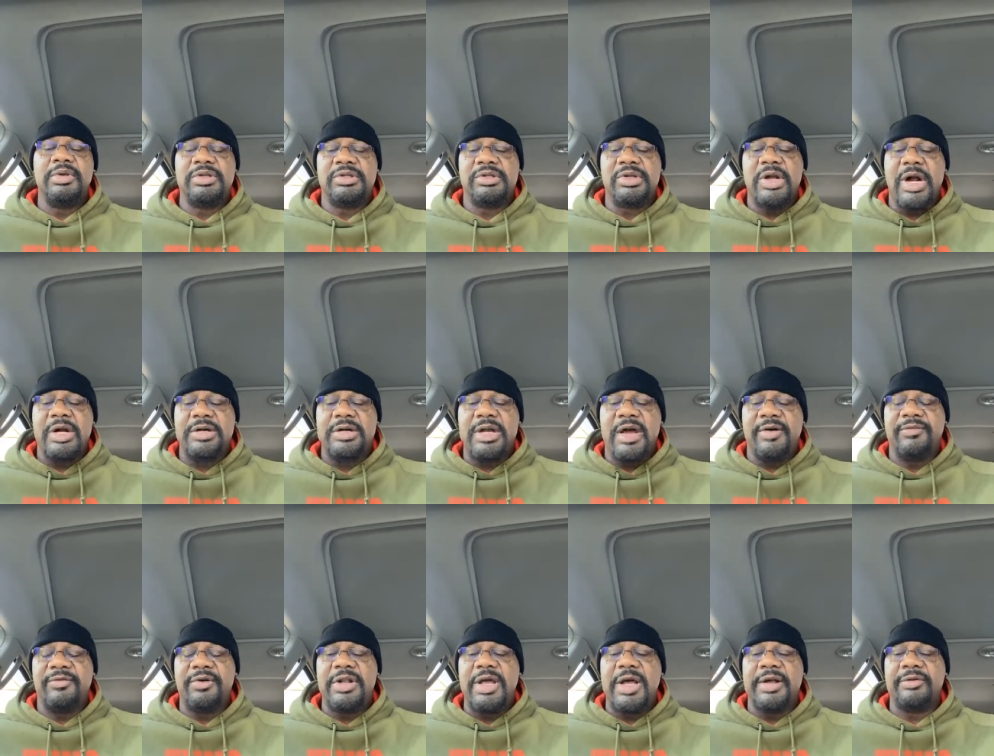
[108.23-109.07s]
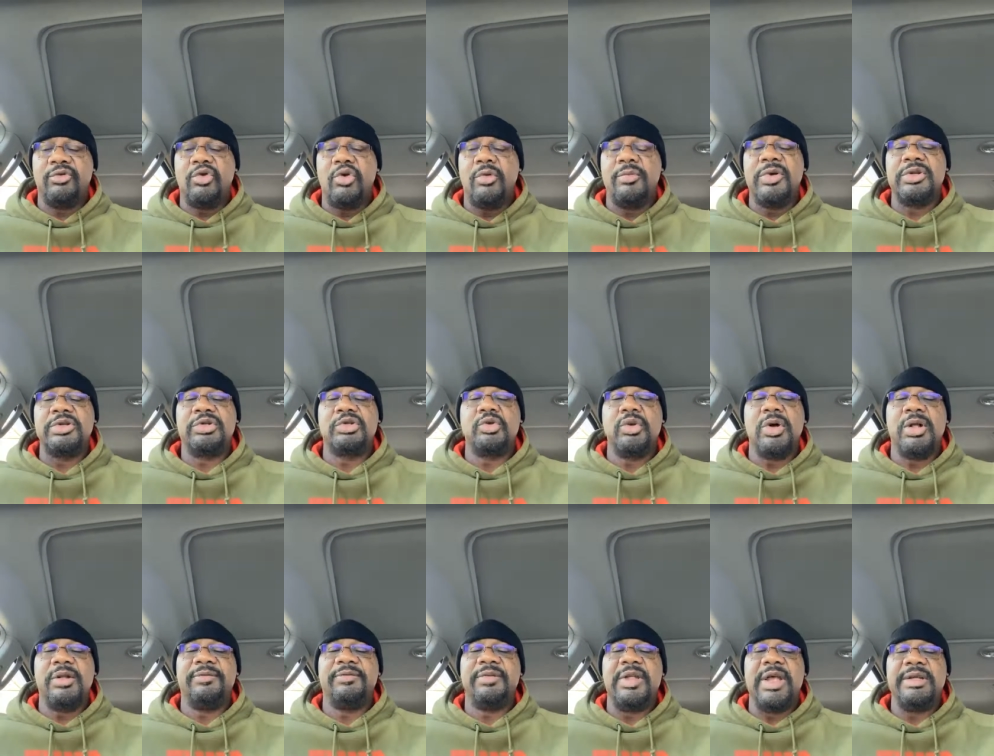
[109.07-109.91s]
We start off with that Romans
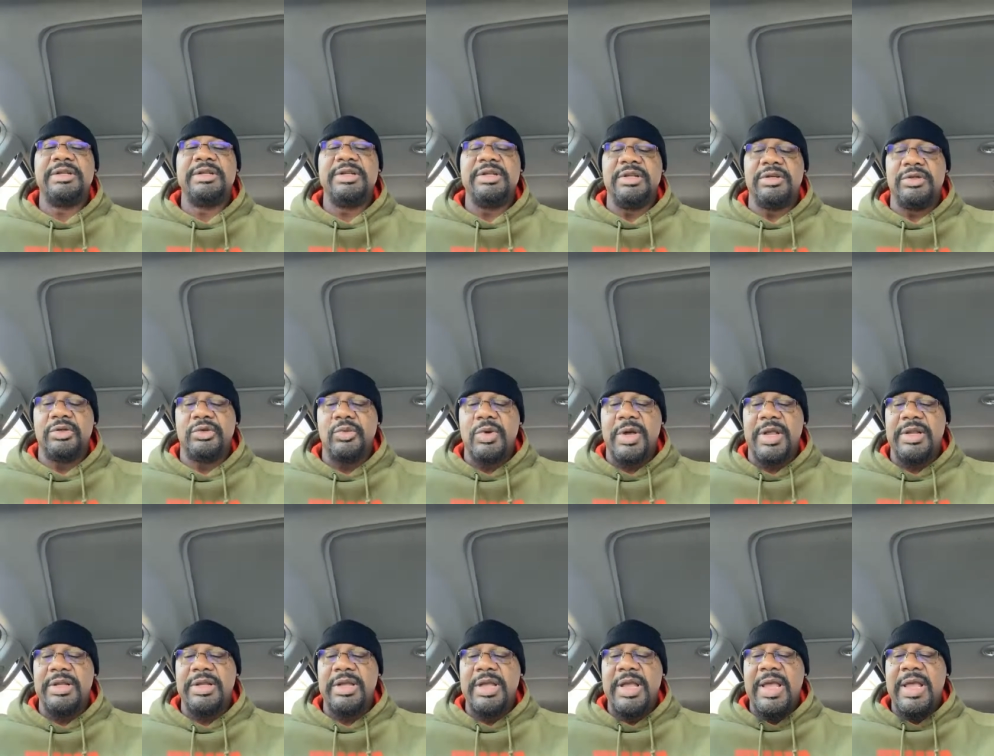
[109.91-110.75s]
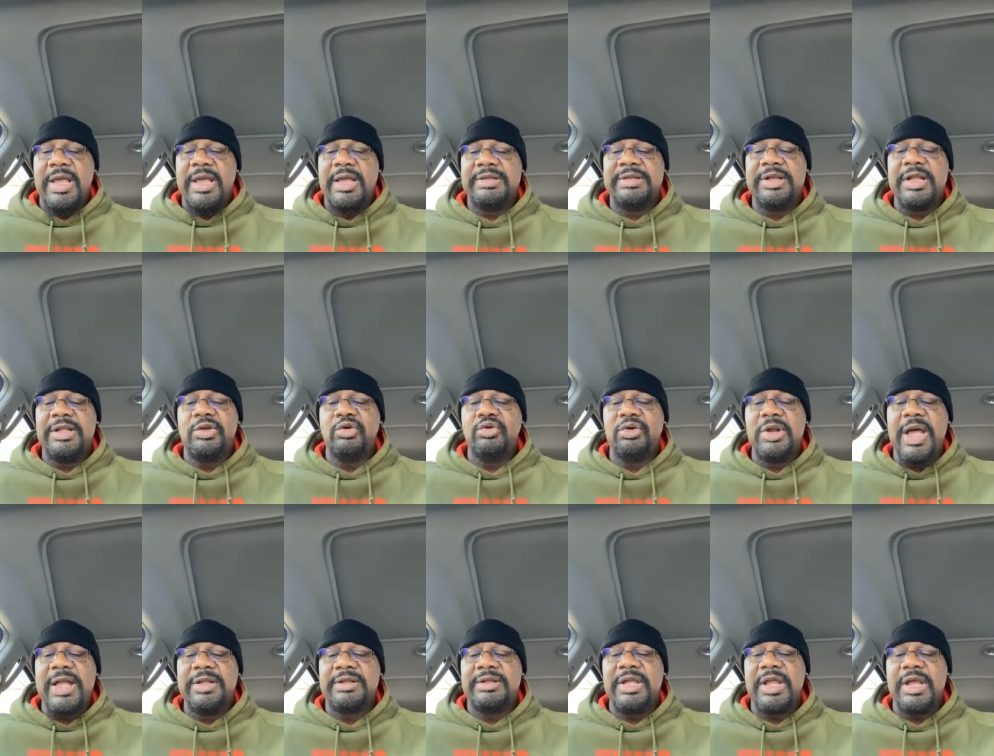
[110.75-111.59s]
12, 19 and 20. It said, "Do
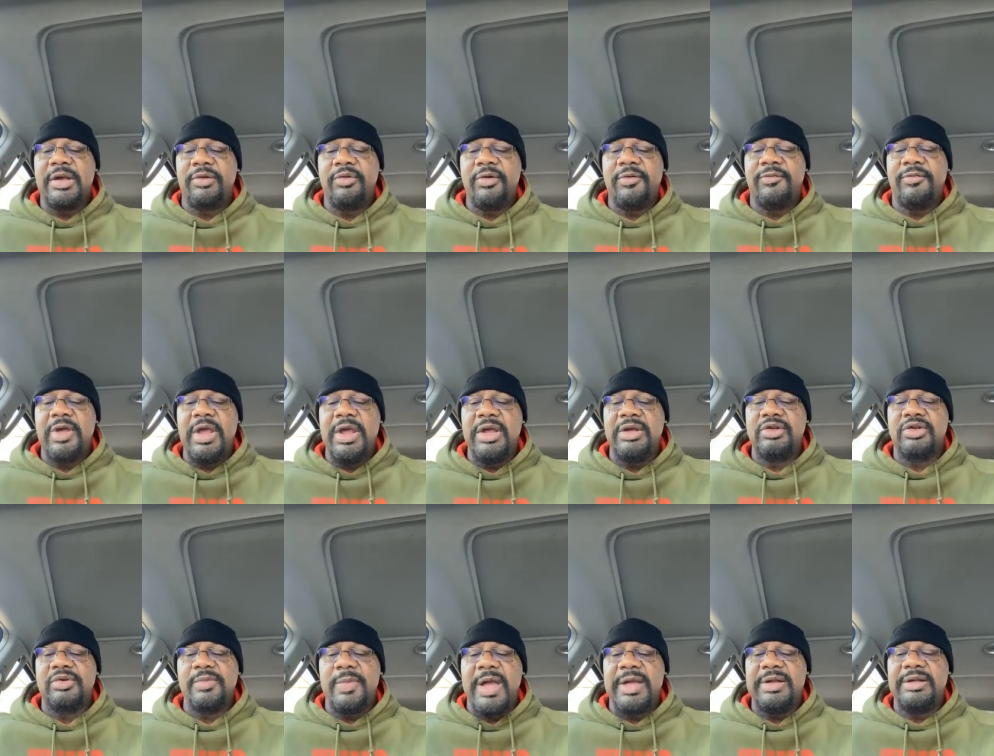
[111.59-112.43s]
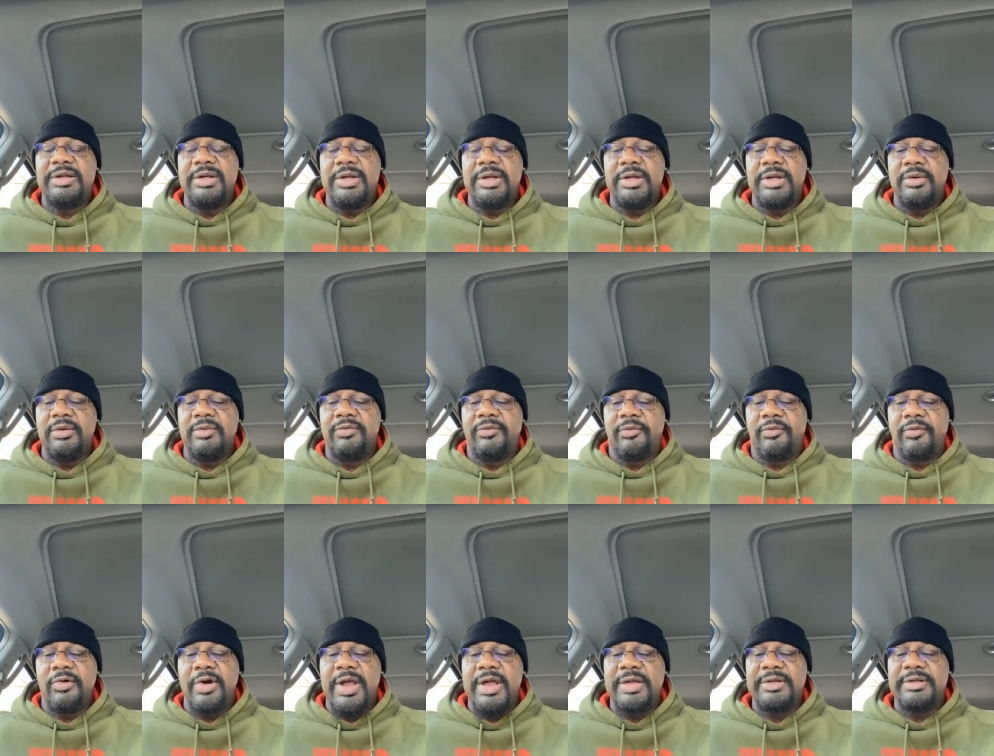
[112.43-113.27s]
not take revenge, my dear
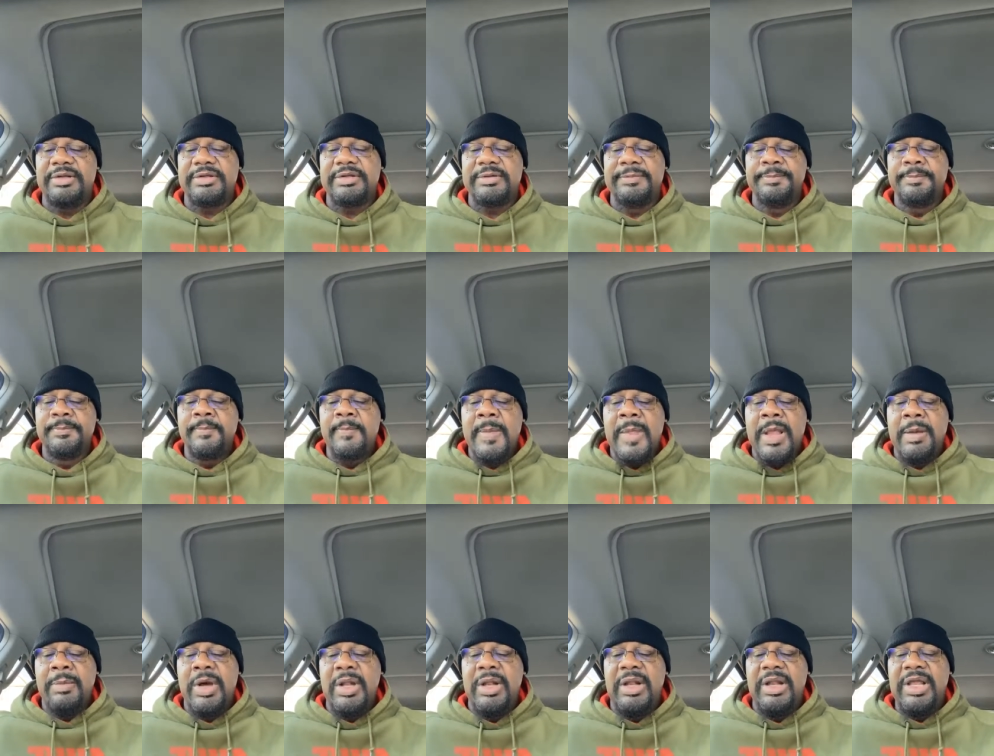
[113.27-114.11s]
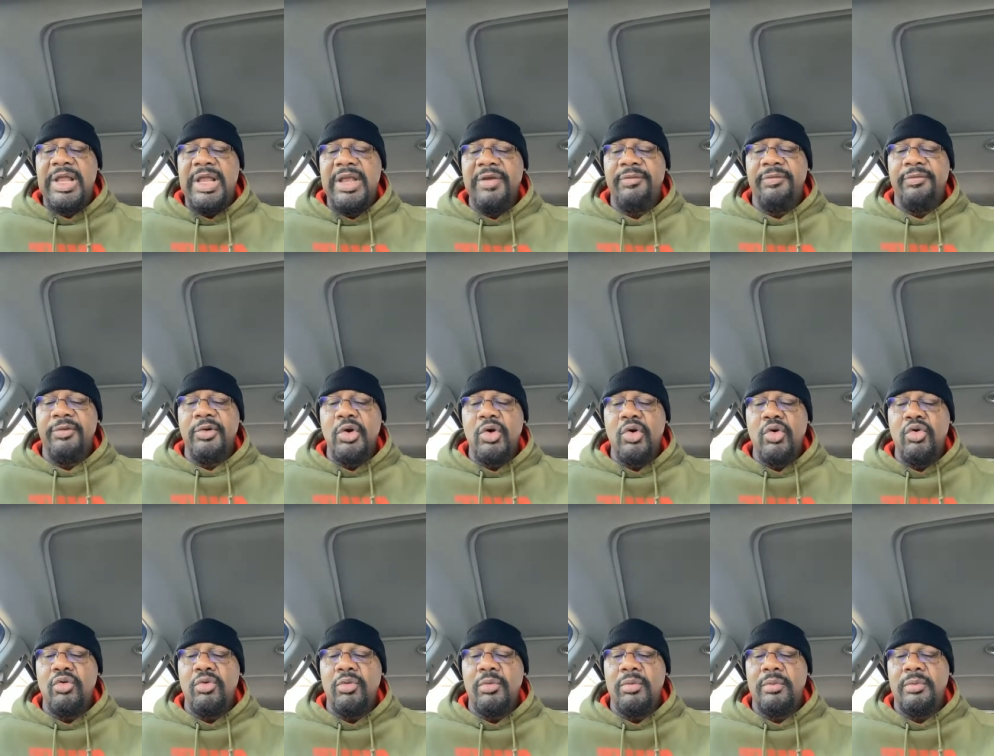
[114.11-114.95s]
friends, but leave
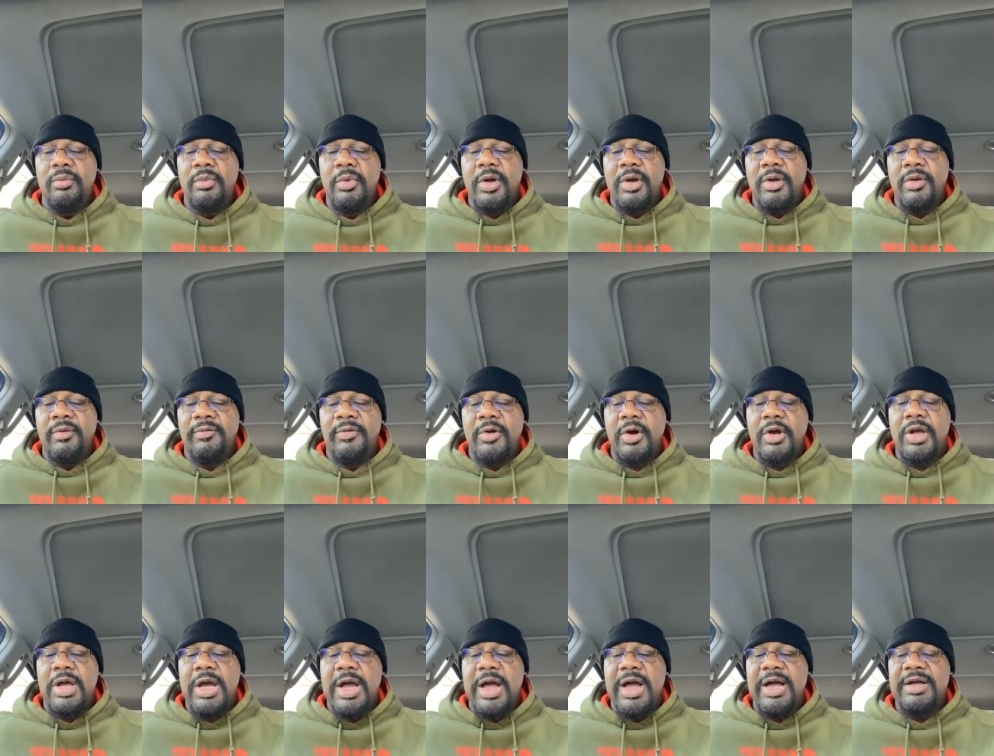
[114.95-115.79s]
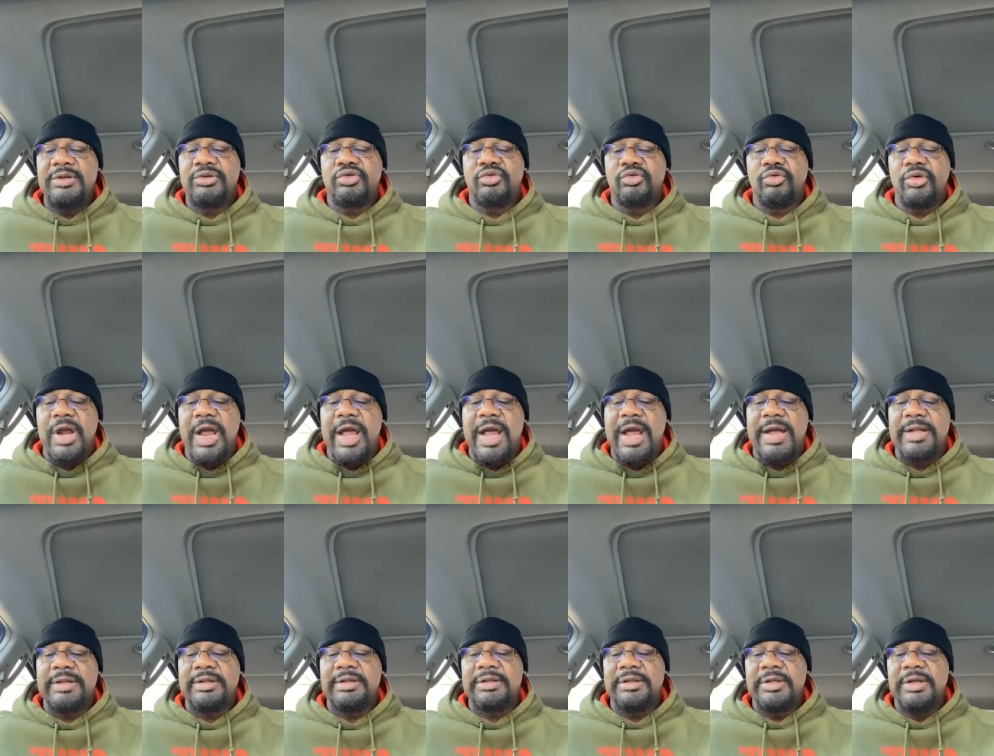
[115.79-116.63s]
room for God's
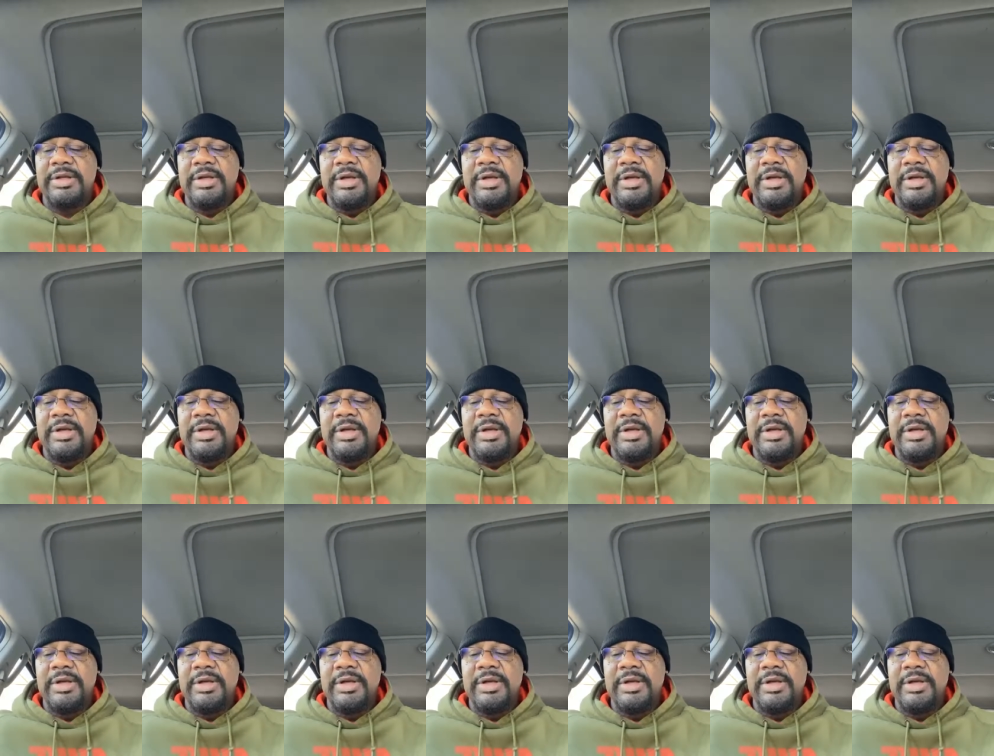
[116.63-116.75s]
wrath."